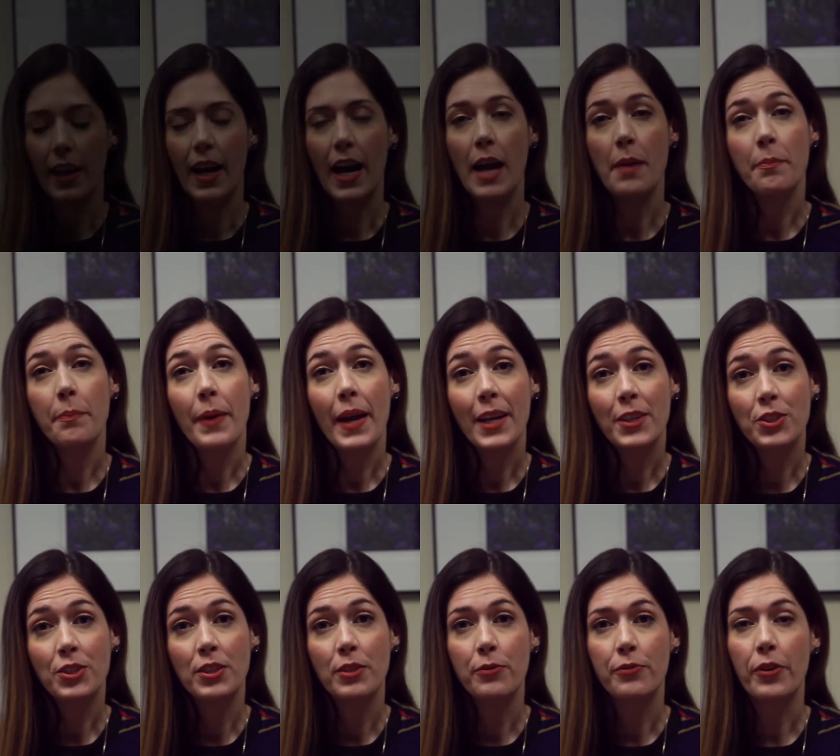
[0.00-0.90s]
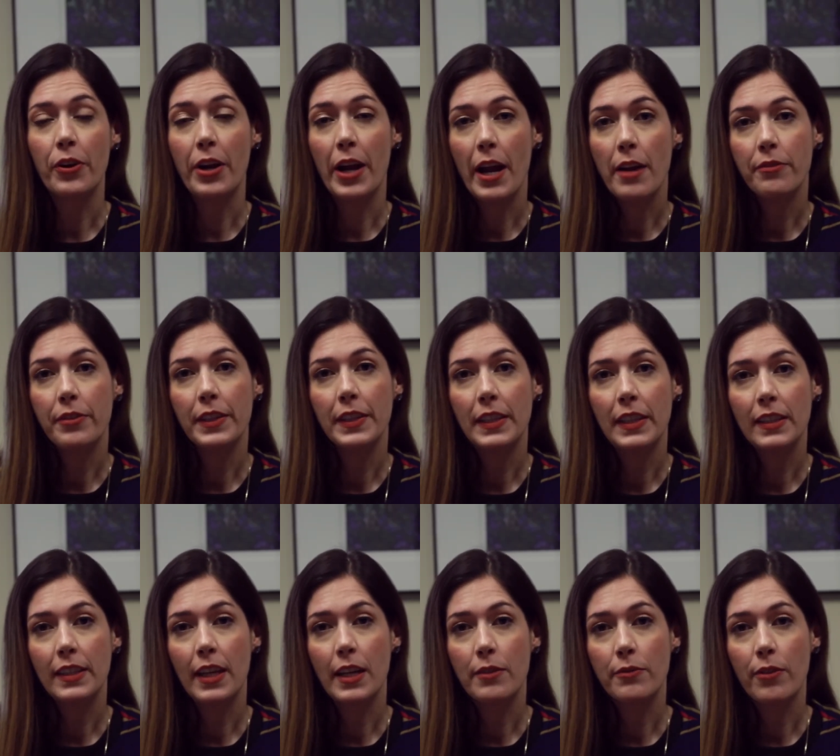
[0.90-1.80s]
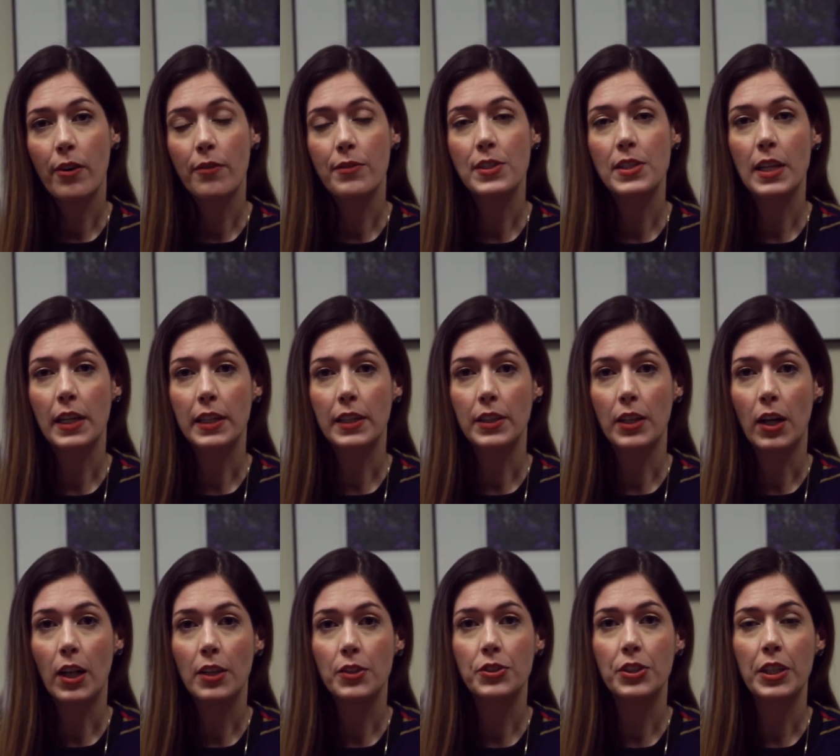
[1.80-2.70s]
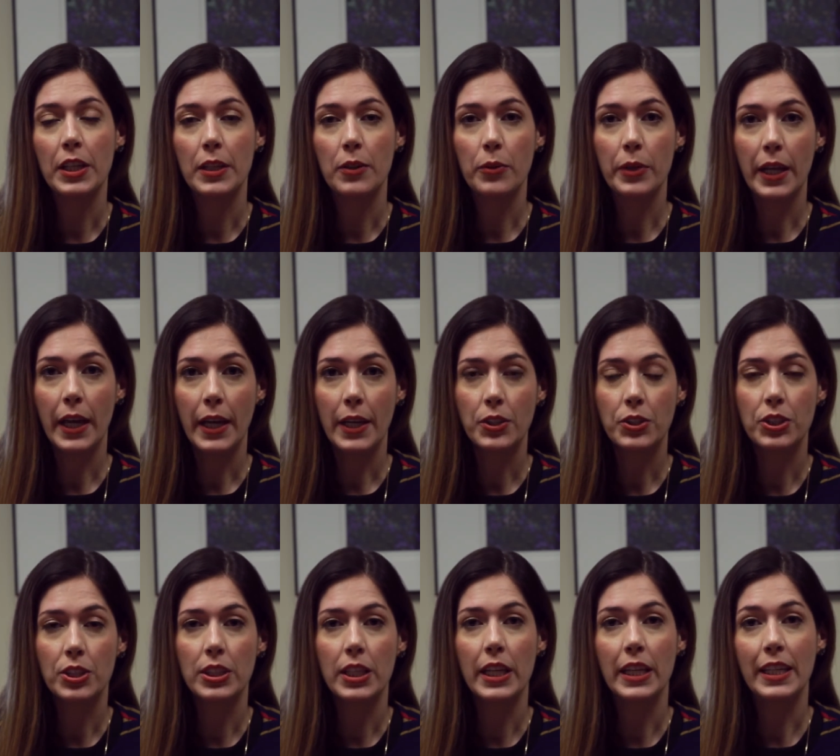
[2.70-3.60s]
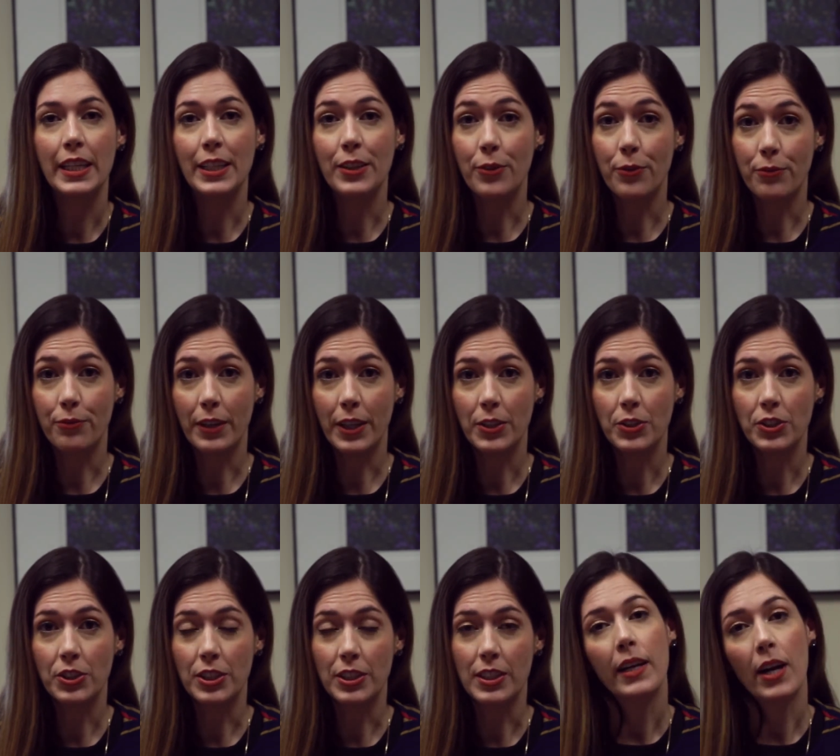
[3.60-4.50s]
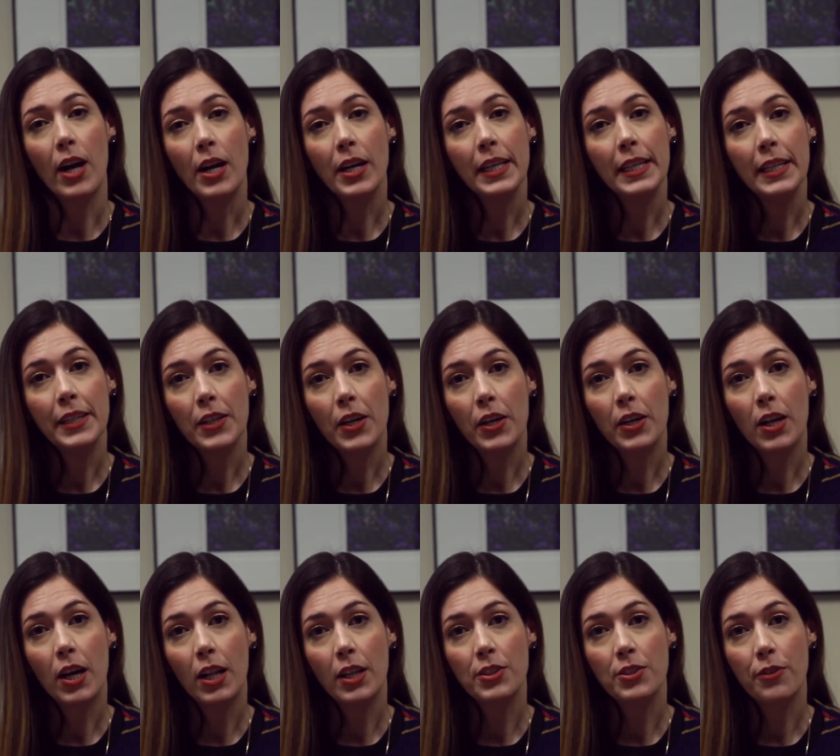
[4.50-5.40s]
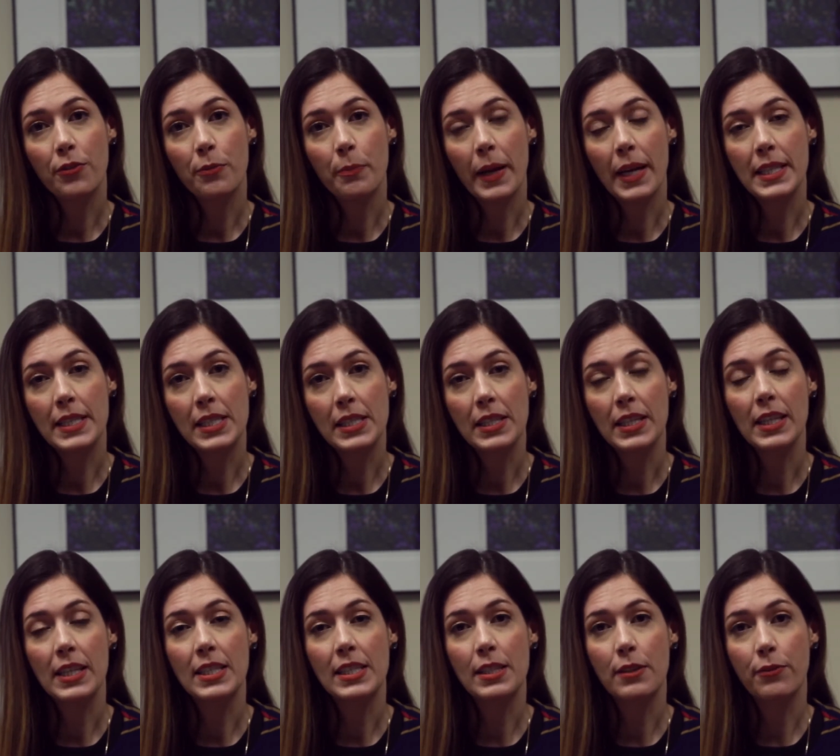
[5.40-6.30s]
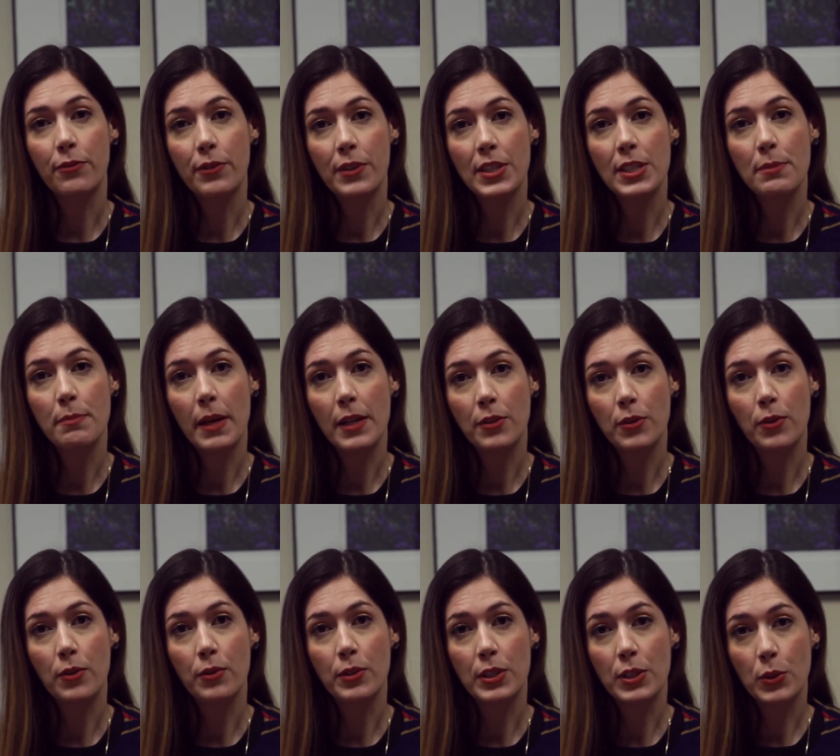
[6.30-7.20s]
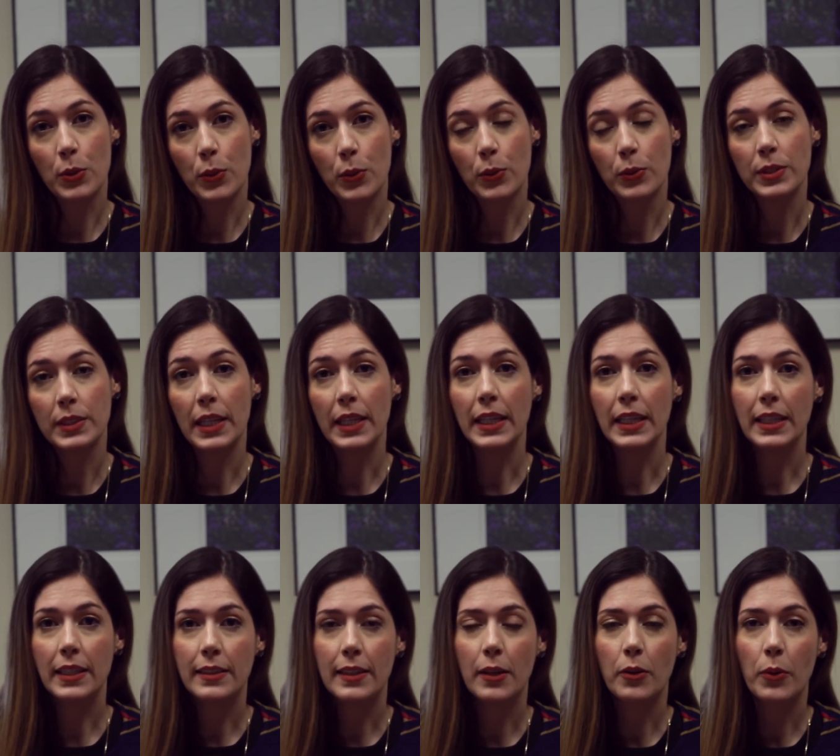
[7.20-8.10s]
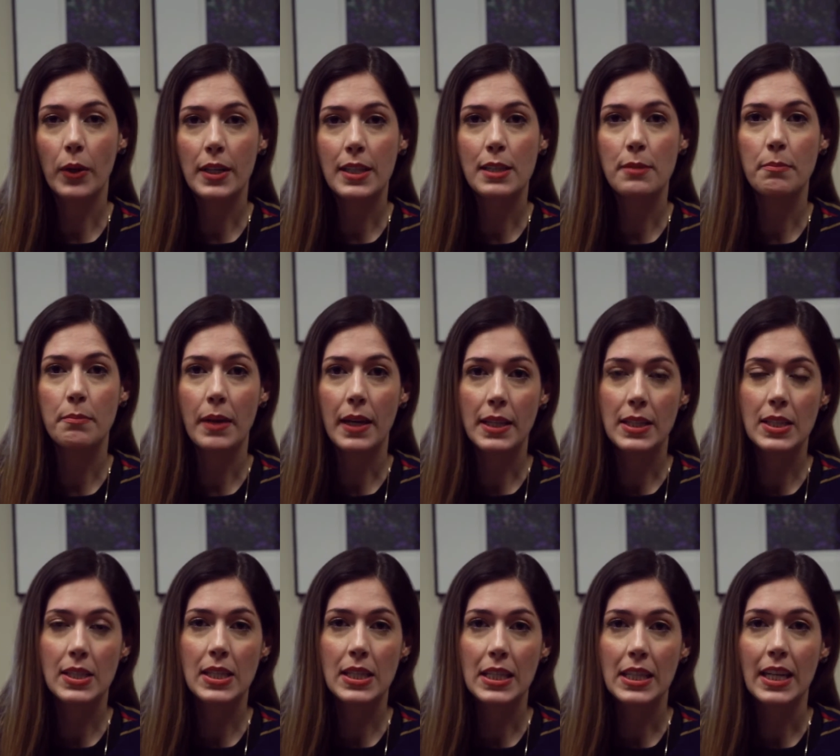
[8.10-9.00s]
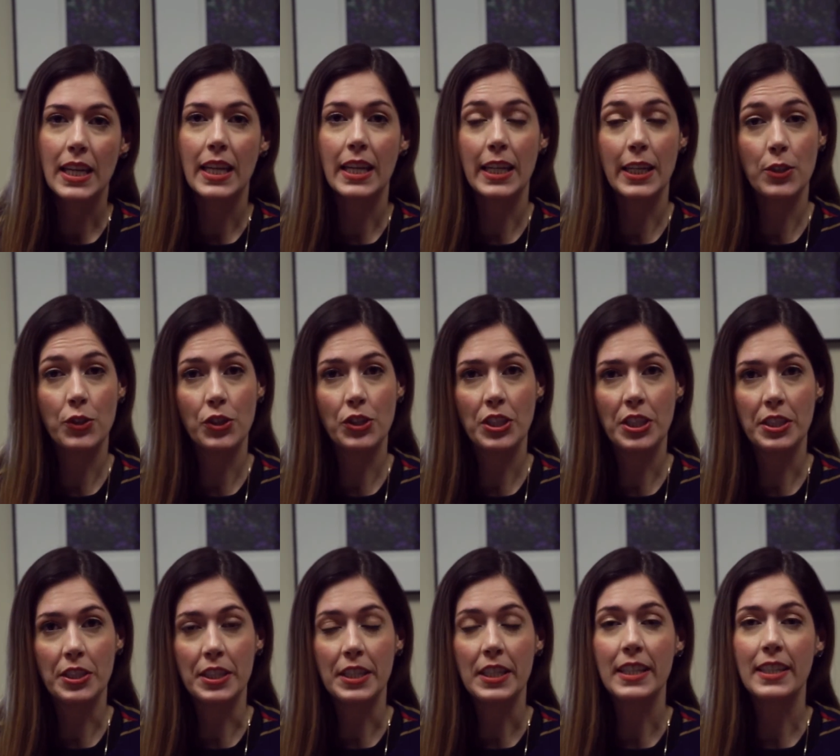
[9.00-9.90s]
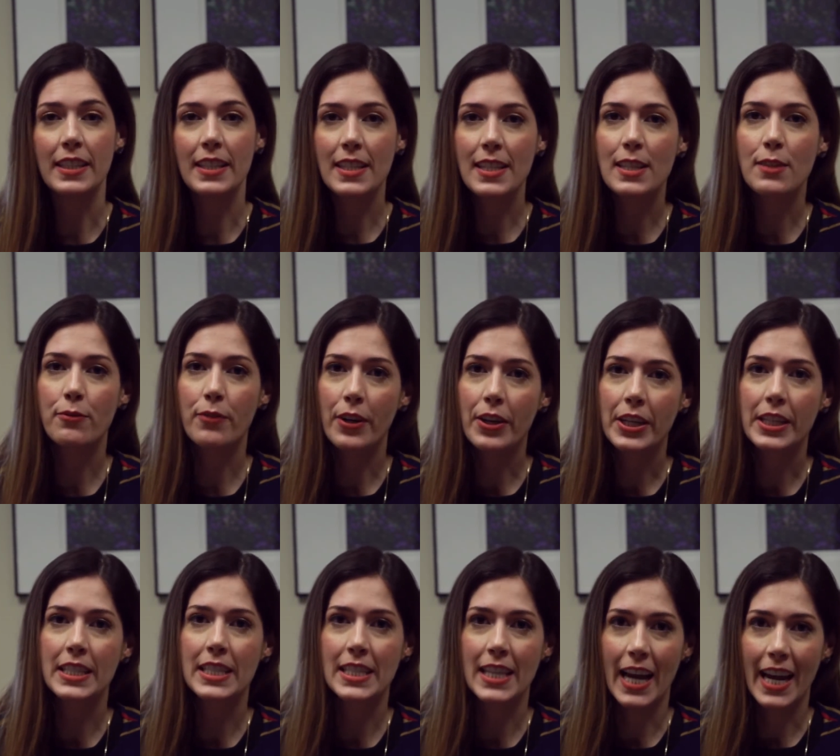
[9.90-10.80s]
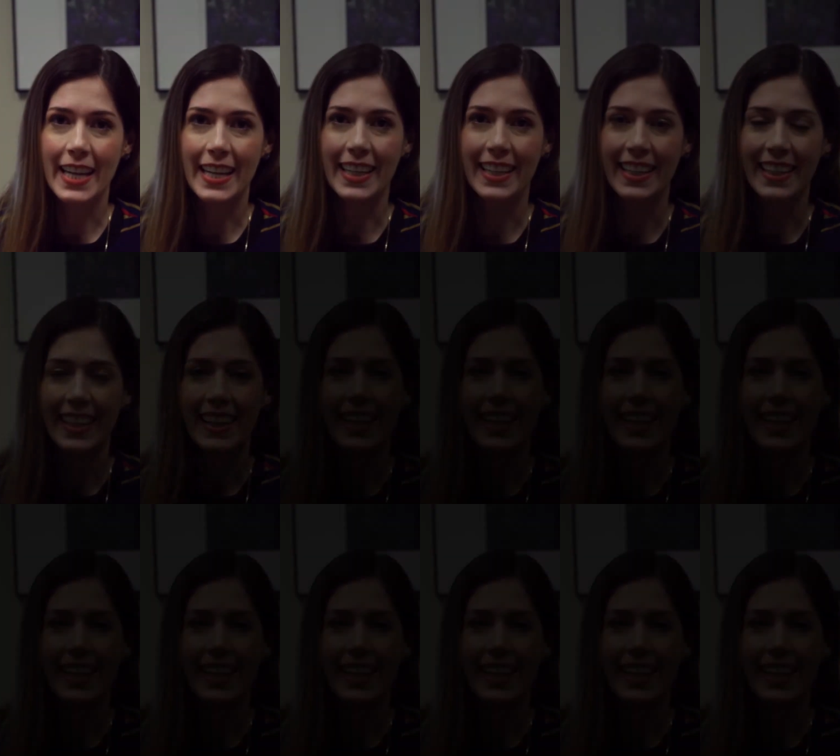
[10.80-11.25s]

I'm passionate for everything that involves technology, education, and innovation. Carle Illinois College of Medicine is the first medical school that integrates medicine and engineering, and this is very exciting.